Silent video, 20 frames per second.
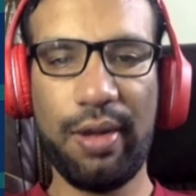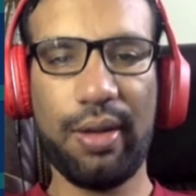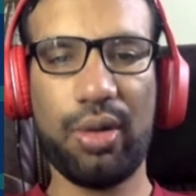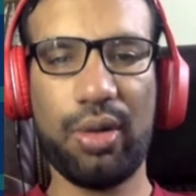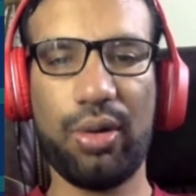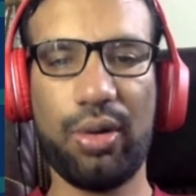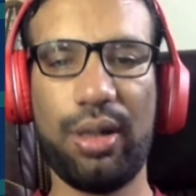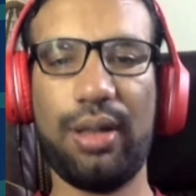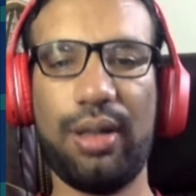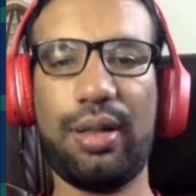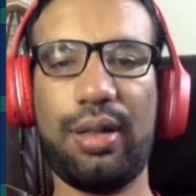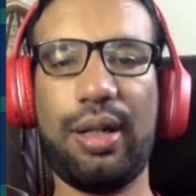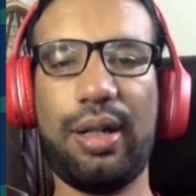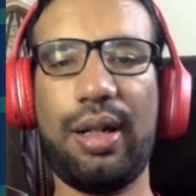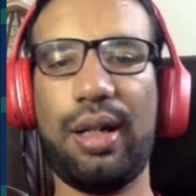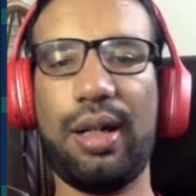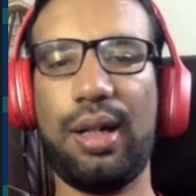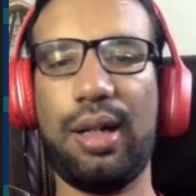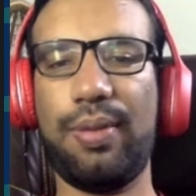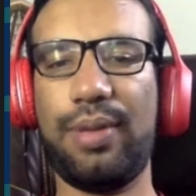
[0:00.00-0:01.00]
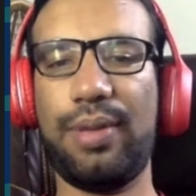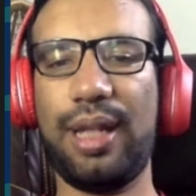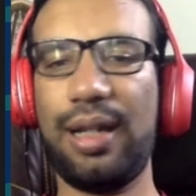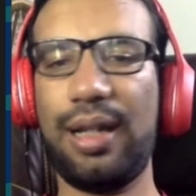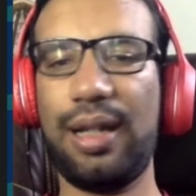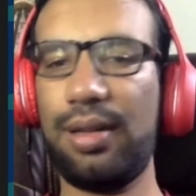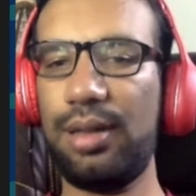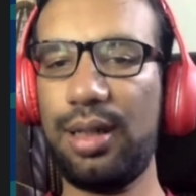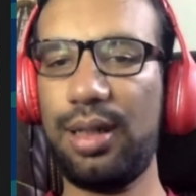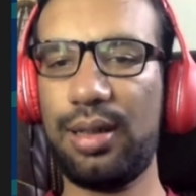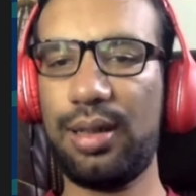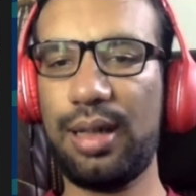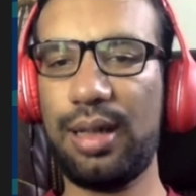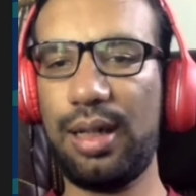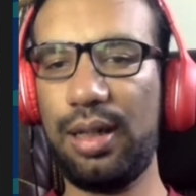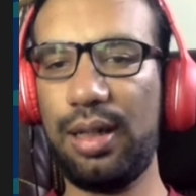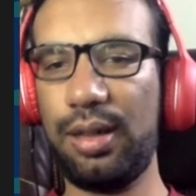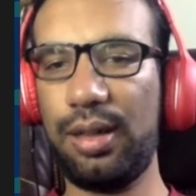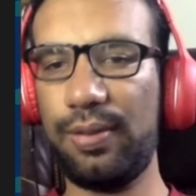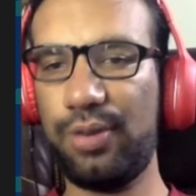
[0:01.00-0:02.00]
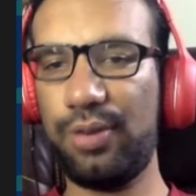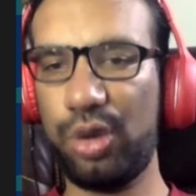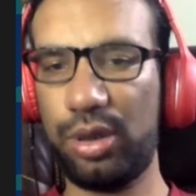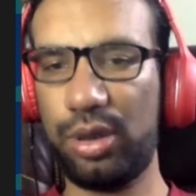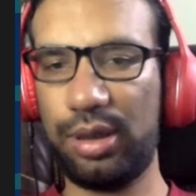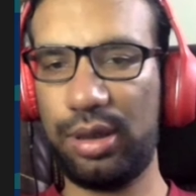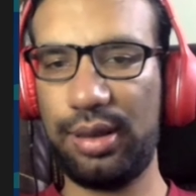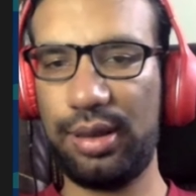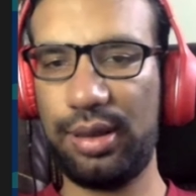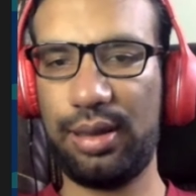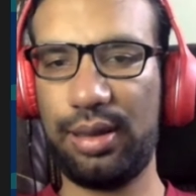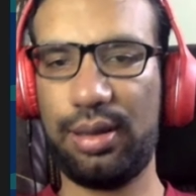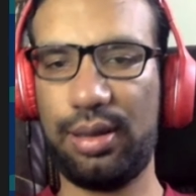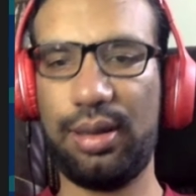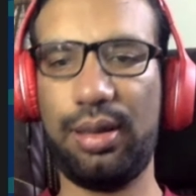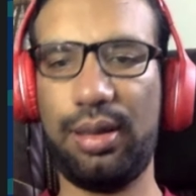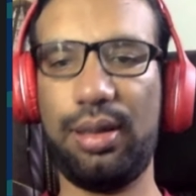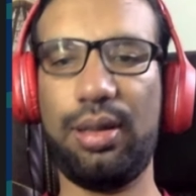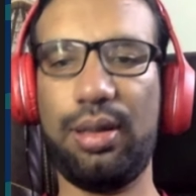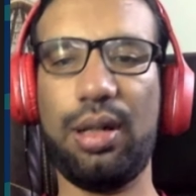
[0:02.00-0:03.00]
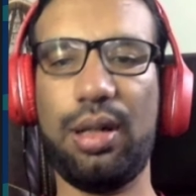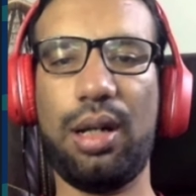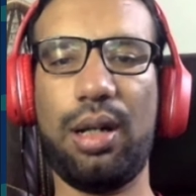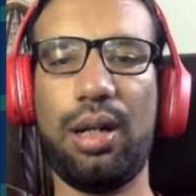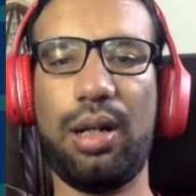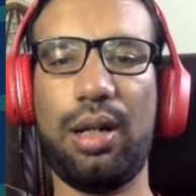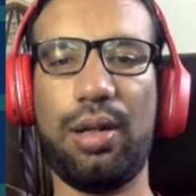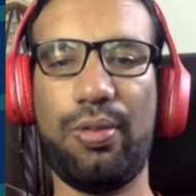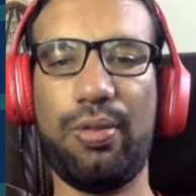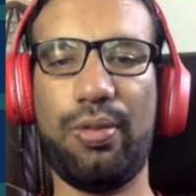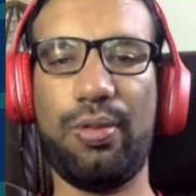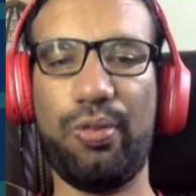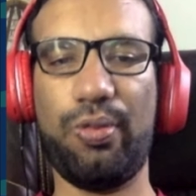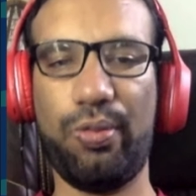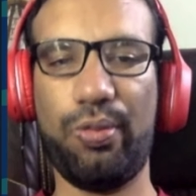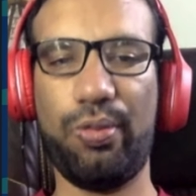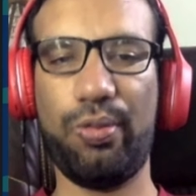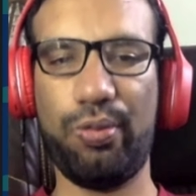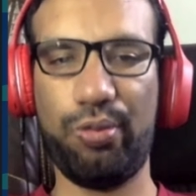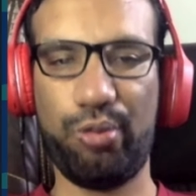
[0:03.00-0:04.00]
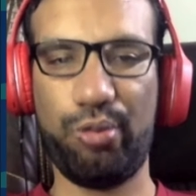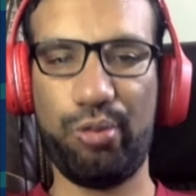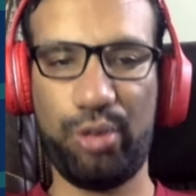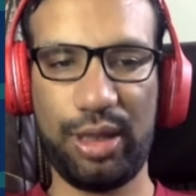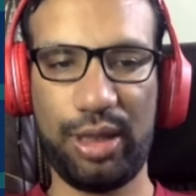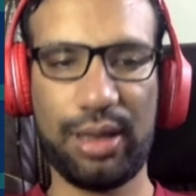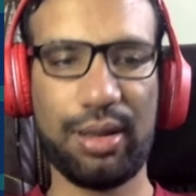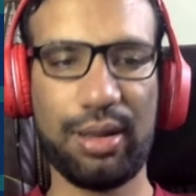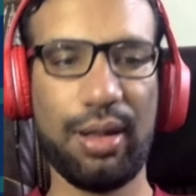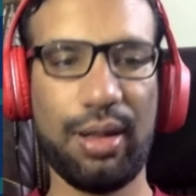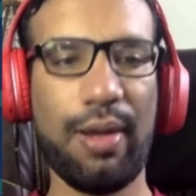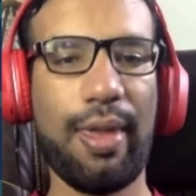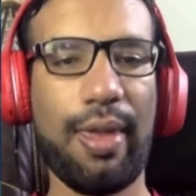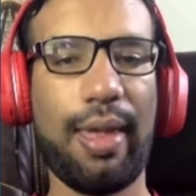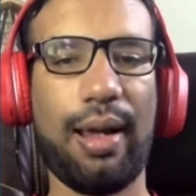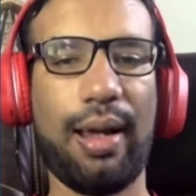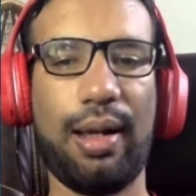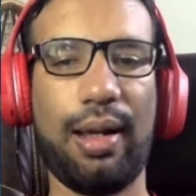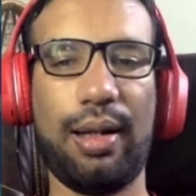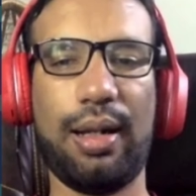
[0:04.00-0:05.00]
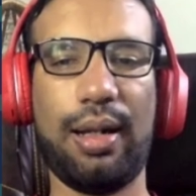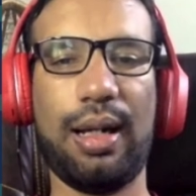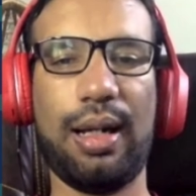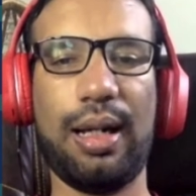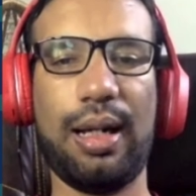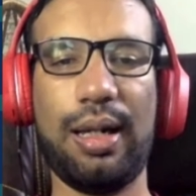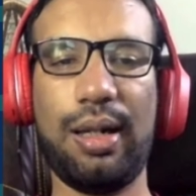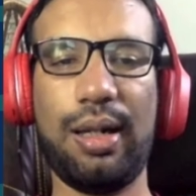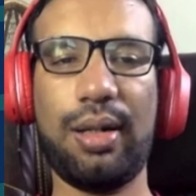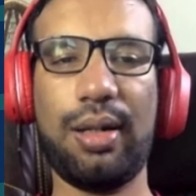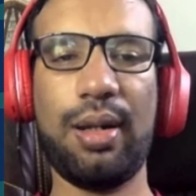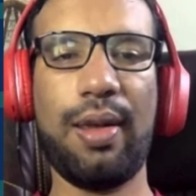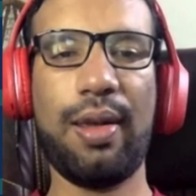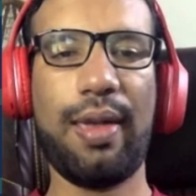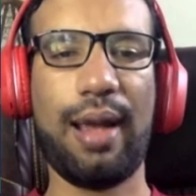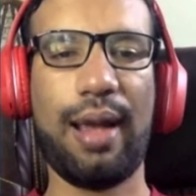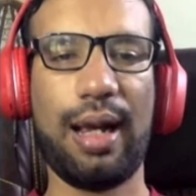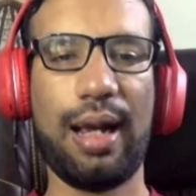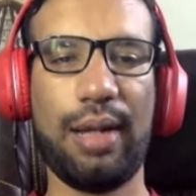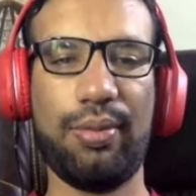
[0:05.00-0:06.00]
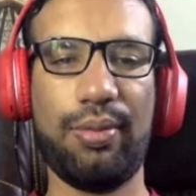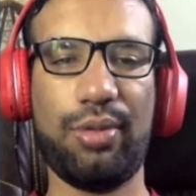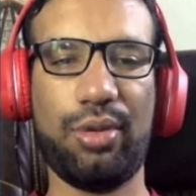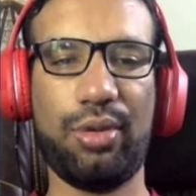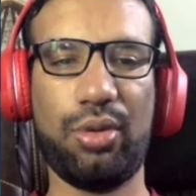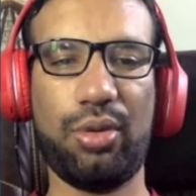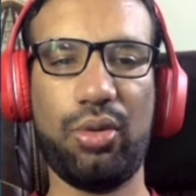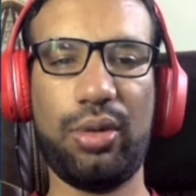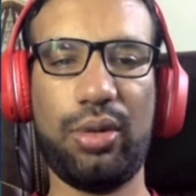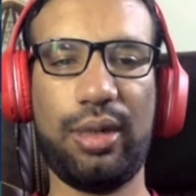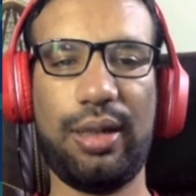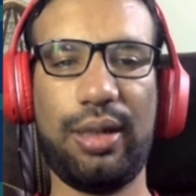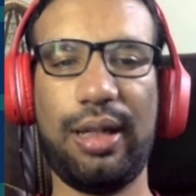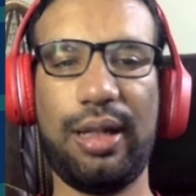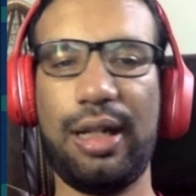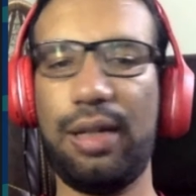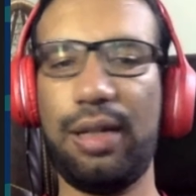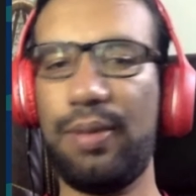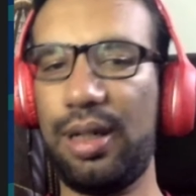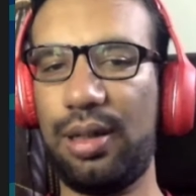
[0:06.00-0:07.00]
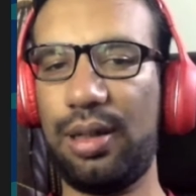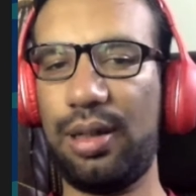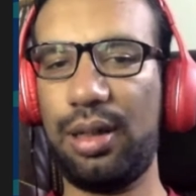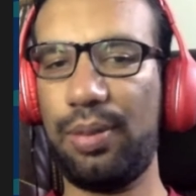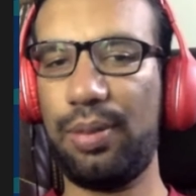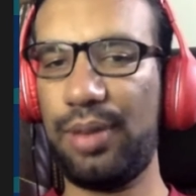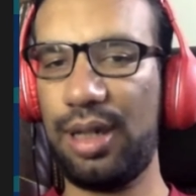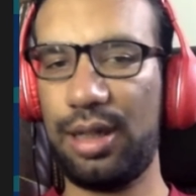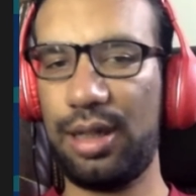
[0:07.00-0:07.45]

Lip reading: So instead of directly assigning 40, 60 width and height, I'm using animate DP